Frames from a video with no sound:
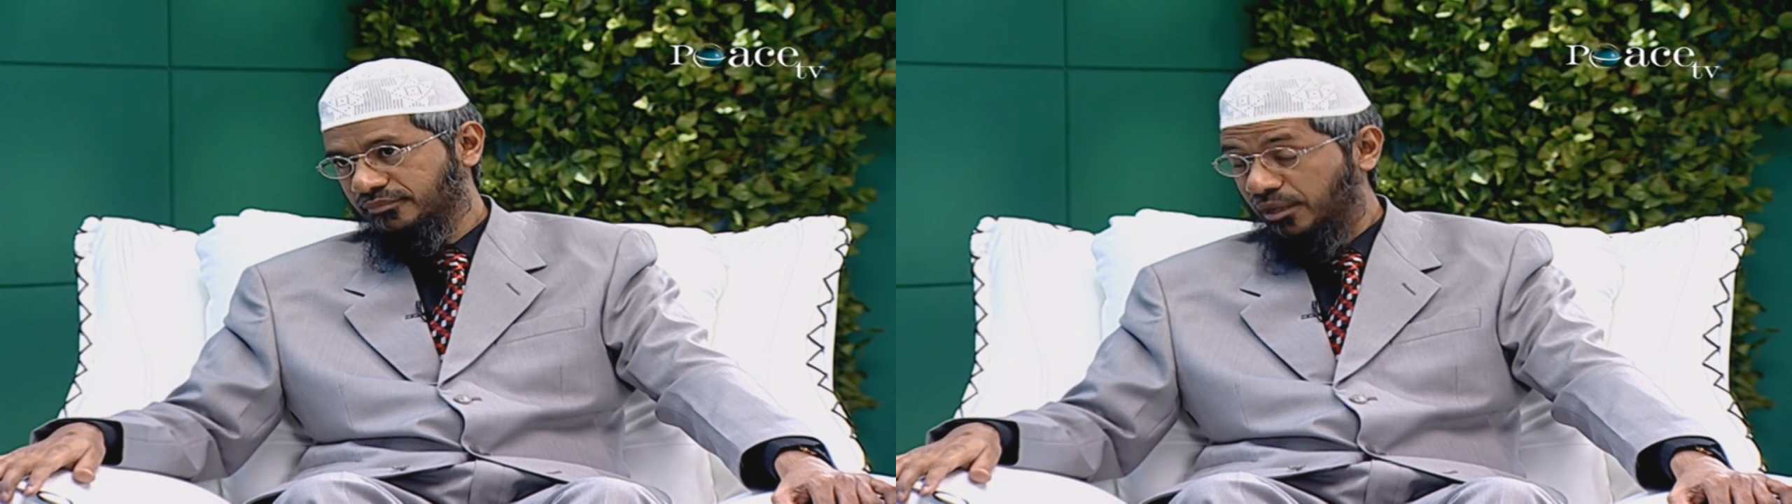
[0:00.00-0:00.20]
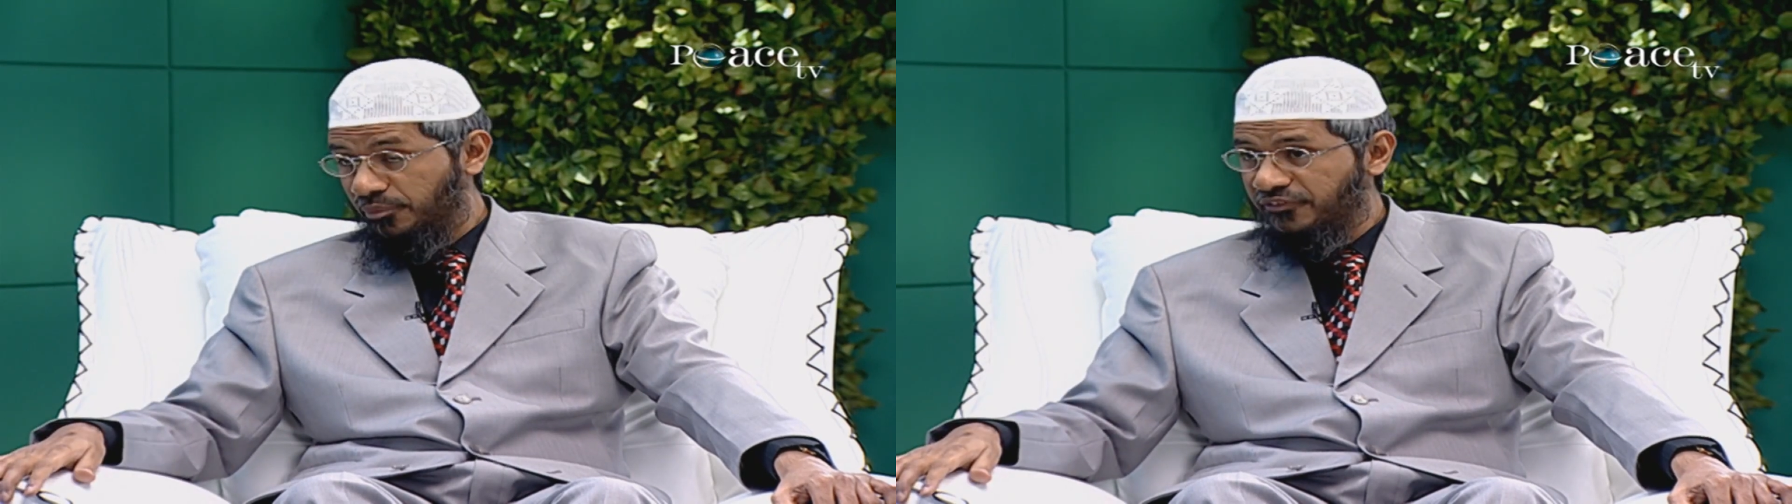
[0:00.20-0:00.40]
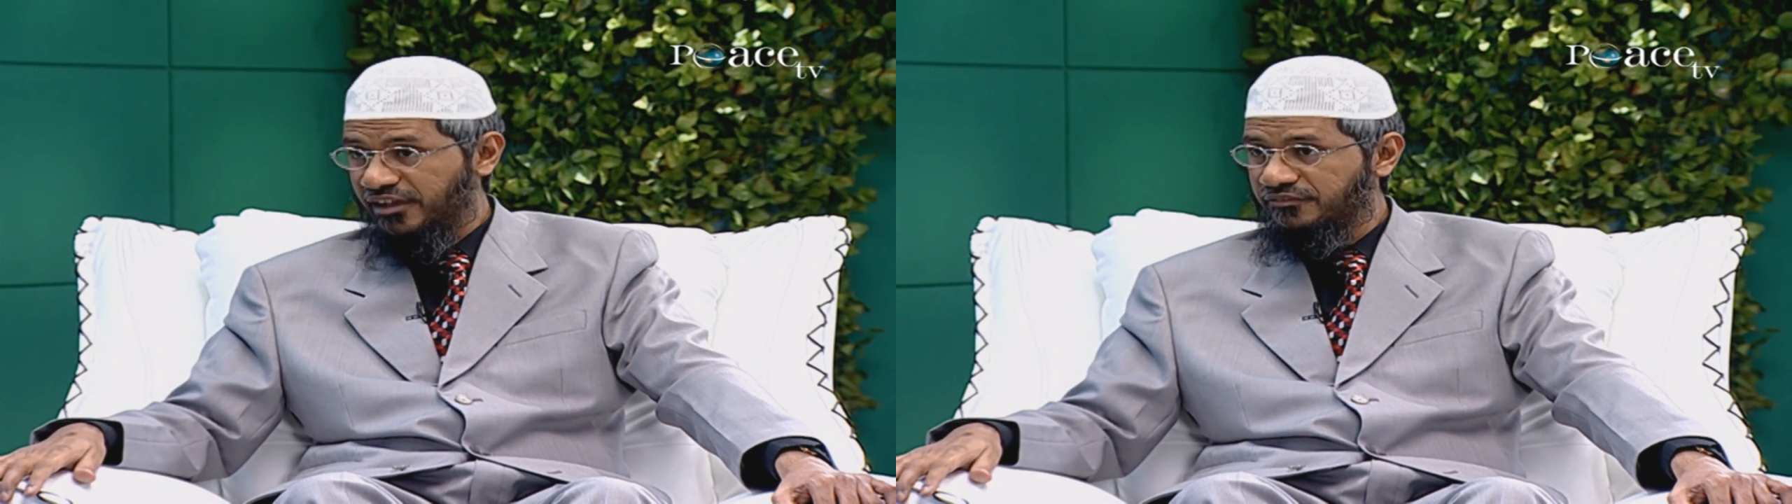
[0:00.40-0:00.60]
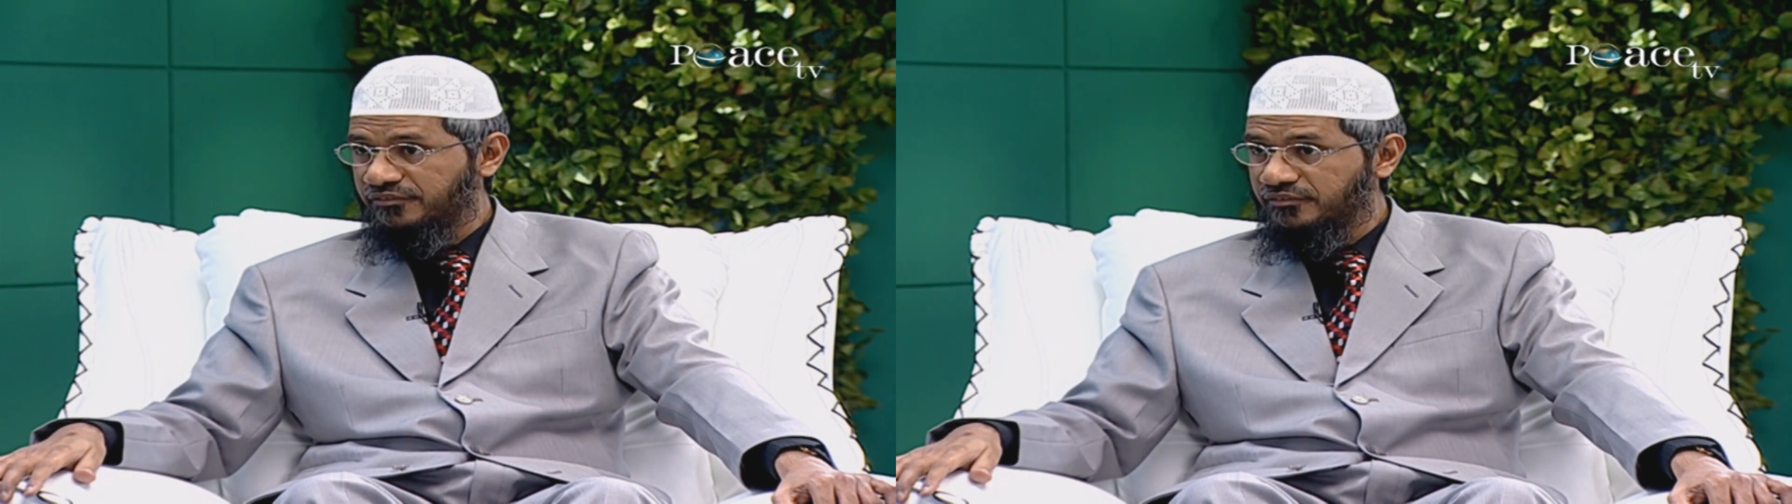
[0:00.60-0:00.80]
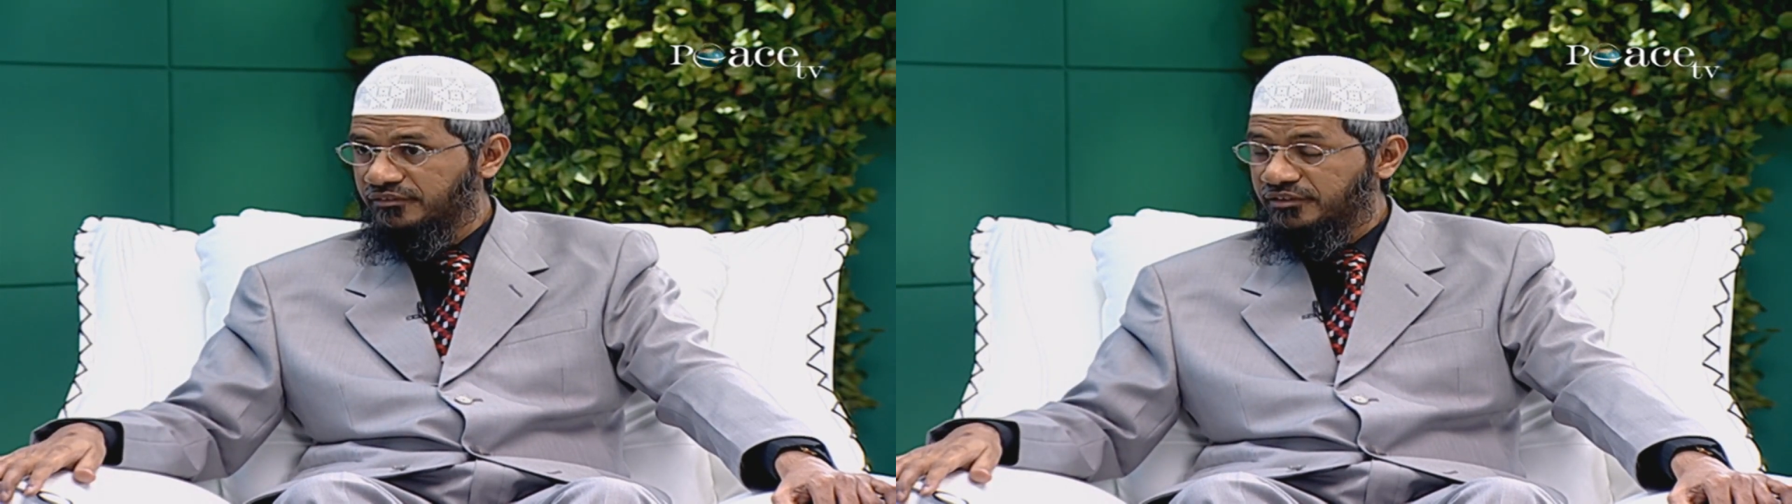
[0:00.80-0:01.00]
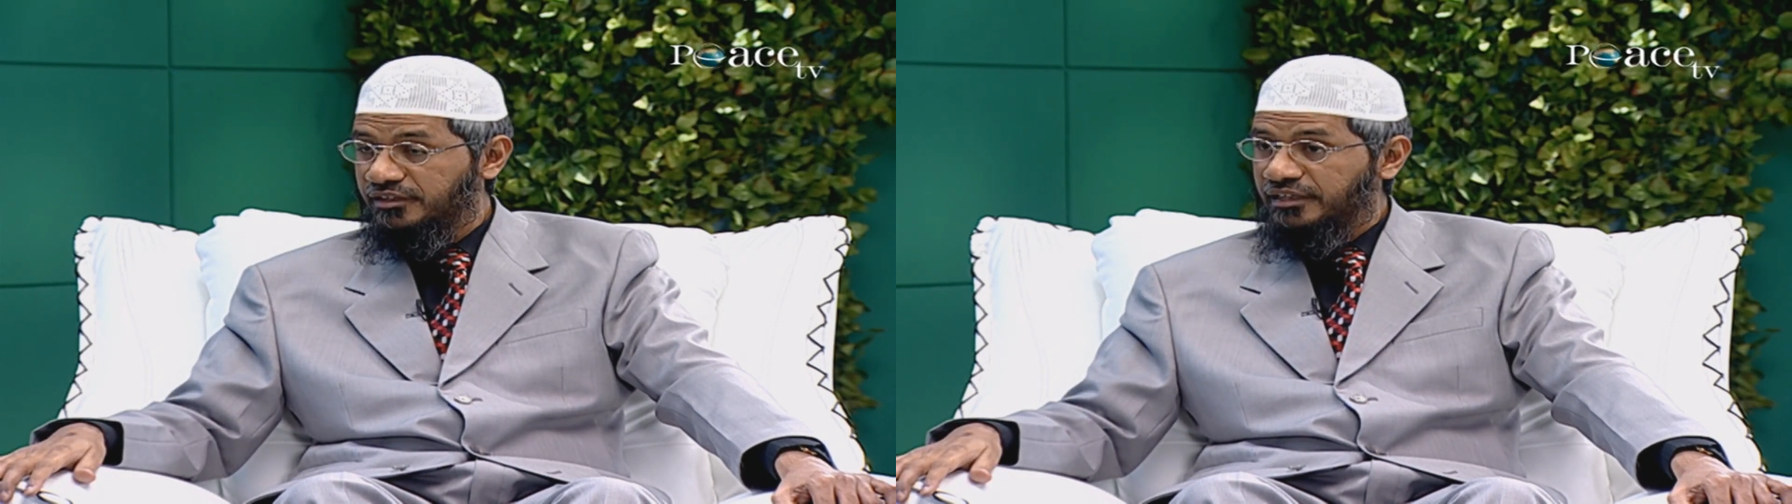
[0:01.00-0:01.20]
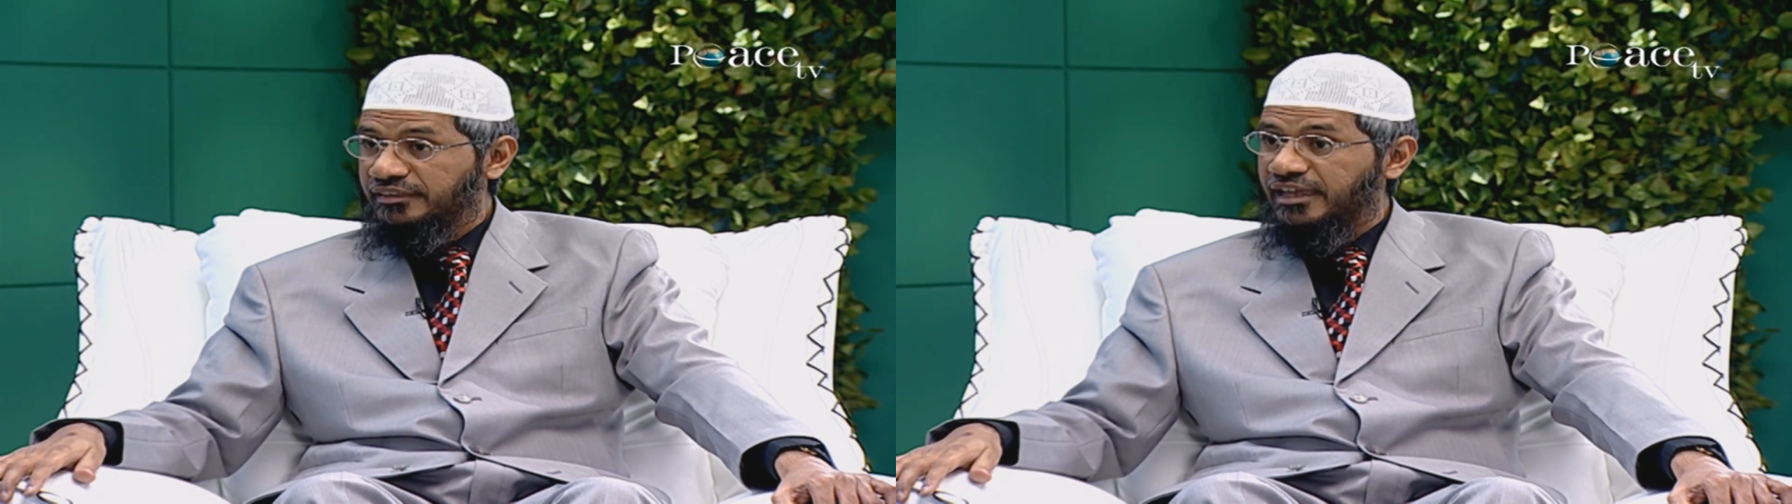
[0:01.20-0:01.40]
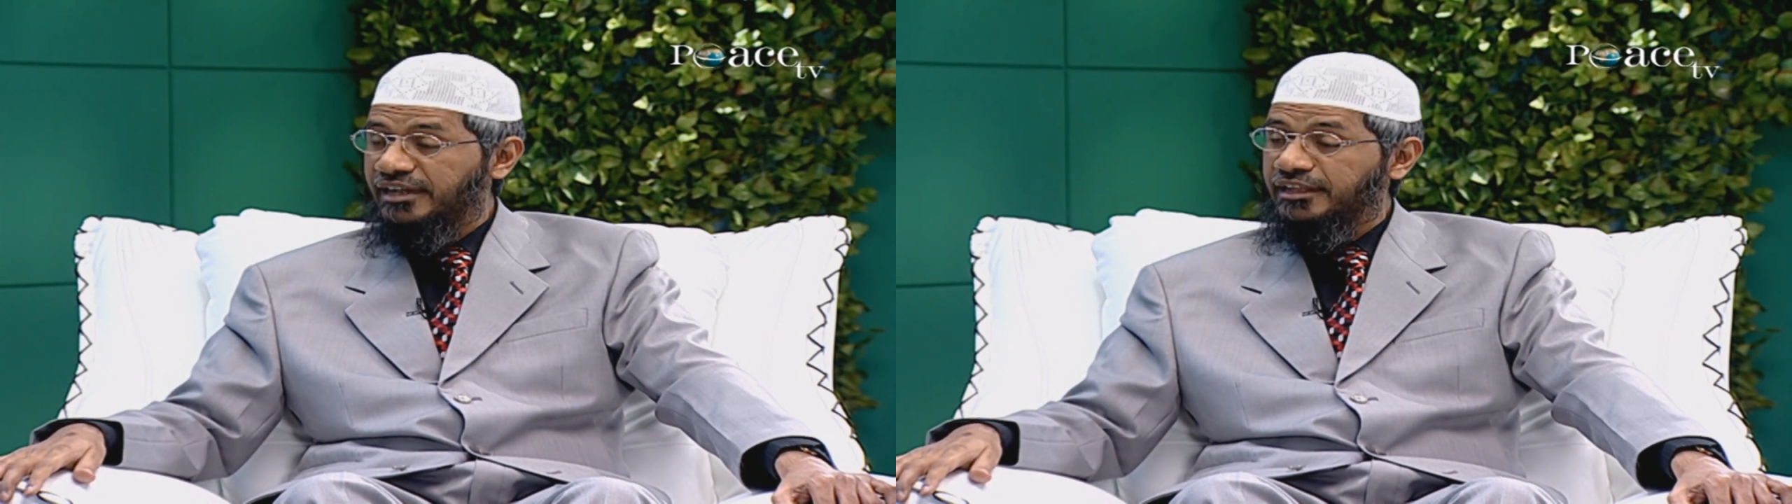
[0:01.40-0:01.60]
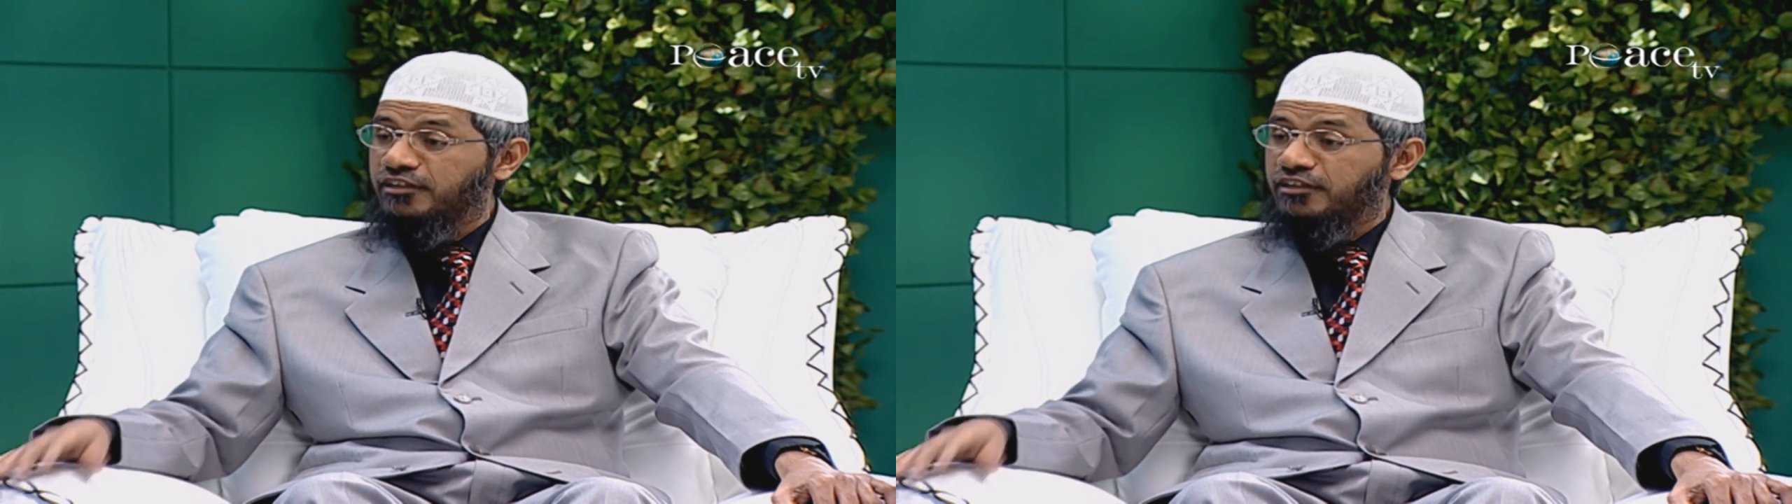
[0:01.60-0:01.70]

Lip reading: Number five, that